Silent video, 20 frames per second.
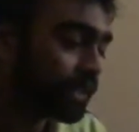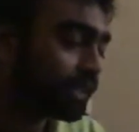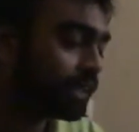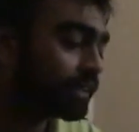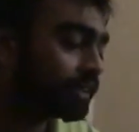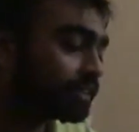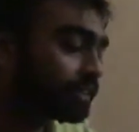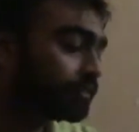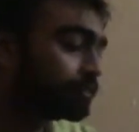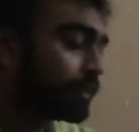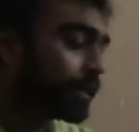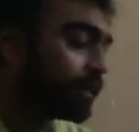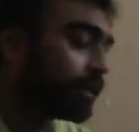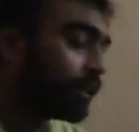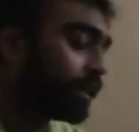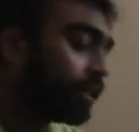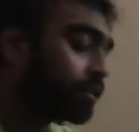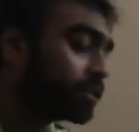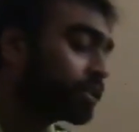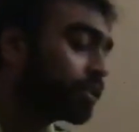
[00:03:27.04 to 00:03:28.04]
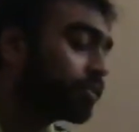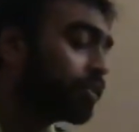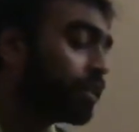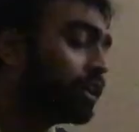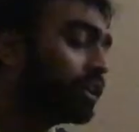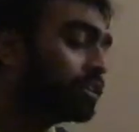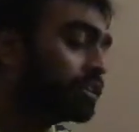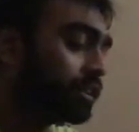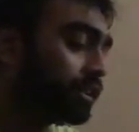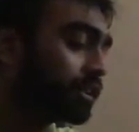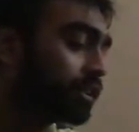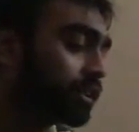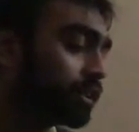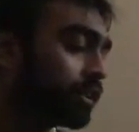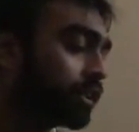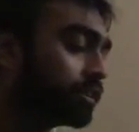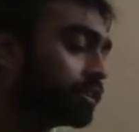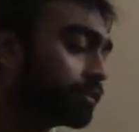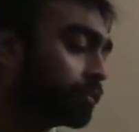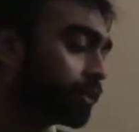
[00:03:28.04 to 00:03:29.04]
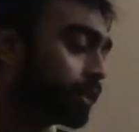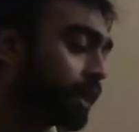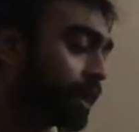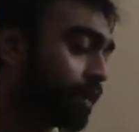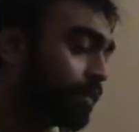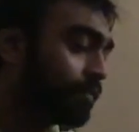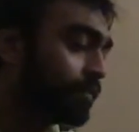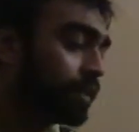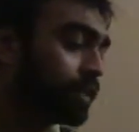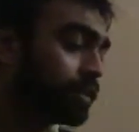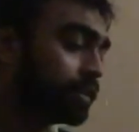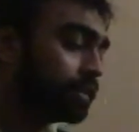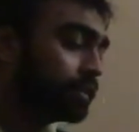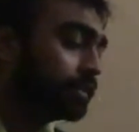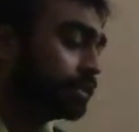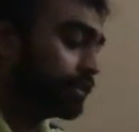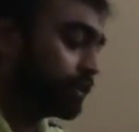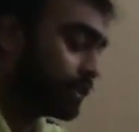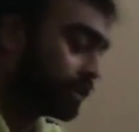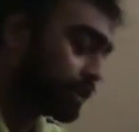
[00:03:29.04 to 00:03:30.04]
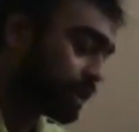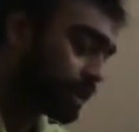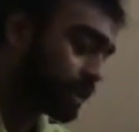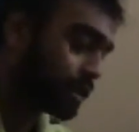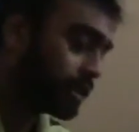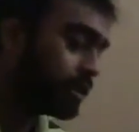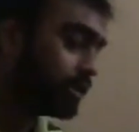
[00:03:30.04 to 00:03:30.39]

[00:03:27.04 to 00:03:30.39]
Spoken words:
Let's make a Celtic cross and then get some clarifiers on that.